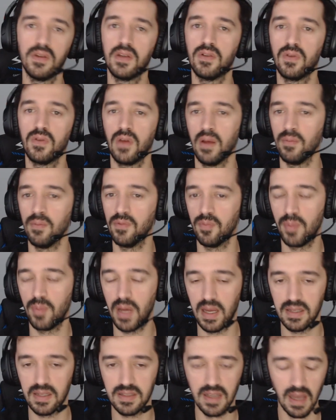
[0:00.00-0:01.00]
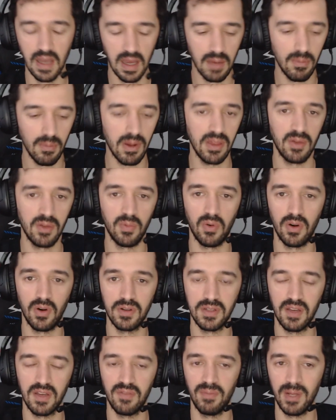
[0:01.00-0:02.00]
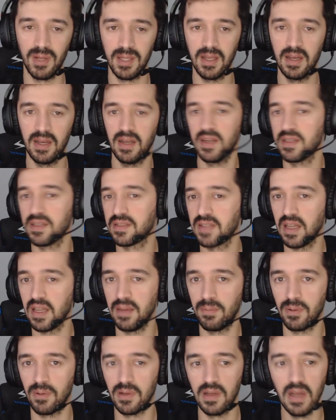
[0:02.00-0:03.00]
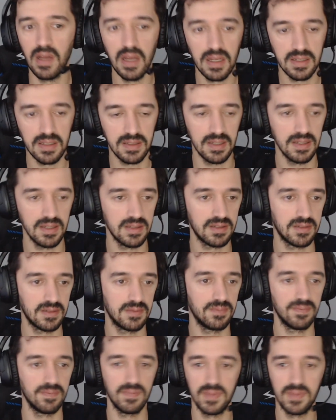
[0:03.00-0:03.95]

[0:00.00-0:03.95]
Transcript: to come to pass. Motherboards have been a staple since